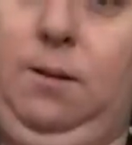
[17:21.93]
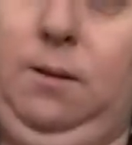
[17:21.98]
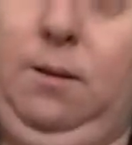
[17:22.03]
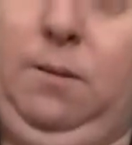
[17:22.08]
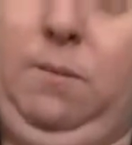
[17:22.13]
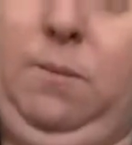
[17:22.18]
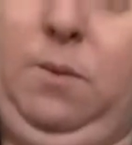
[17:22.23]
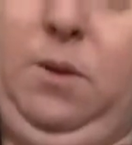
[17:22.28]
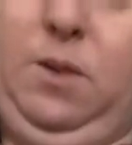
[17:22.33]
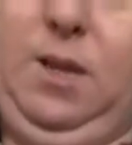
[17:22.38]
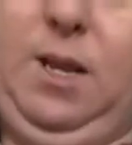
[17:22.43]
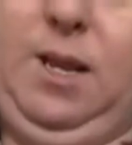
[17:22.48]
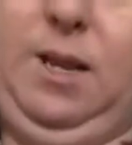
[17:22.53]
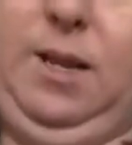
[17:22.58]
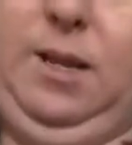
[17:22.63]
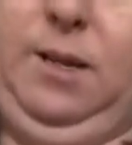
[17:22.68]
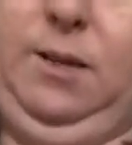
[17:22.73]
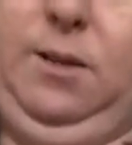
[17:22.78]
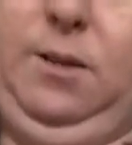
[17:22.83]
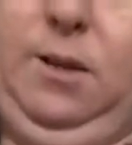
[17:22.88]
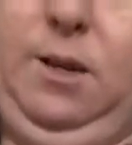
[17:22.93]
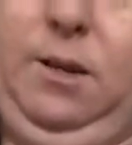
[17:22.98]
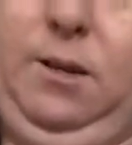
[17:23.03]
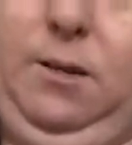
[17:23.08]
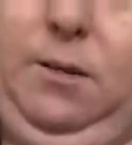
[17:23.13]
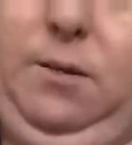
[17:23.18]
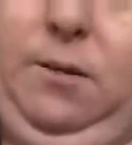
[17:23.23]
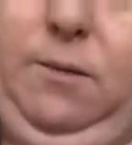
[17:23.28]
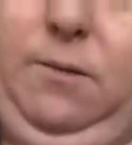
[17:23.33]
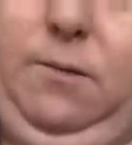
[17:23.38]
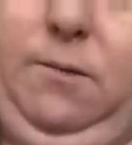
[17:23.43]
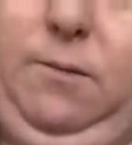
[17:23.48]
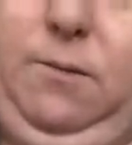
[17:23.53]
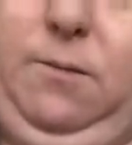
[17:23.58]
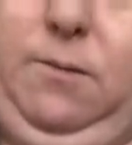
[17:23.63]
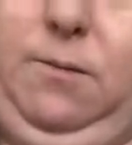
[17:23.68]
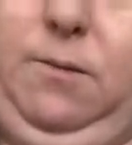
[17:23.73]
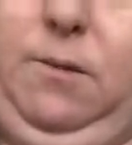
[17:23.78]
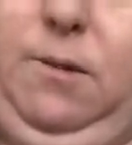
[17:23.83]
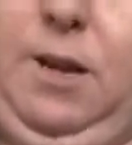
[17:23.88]
But that is like
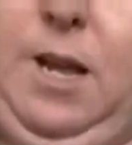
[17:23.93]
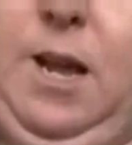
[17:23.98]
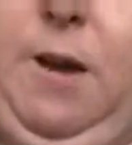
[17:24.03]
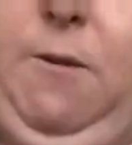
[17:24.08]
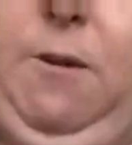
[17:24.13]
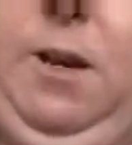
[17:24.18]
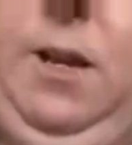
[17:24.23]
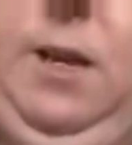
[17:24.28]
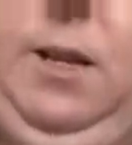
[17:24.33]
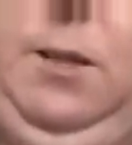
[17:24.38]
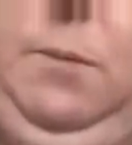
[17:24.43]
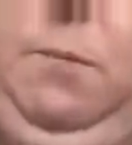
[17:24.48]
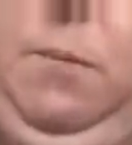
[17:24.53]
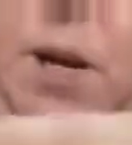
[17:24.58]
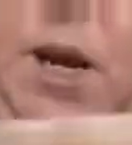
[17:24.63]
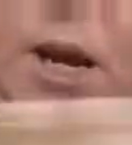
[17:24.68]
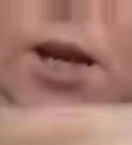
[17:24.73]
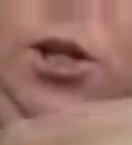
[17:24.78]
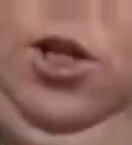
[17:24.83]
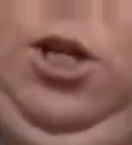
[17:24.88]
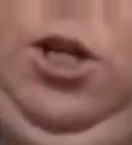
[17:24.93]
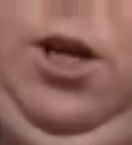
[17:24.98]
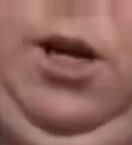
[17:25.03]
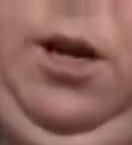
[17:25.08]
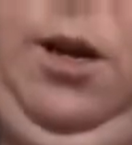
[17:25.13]
how it is peachy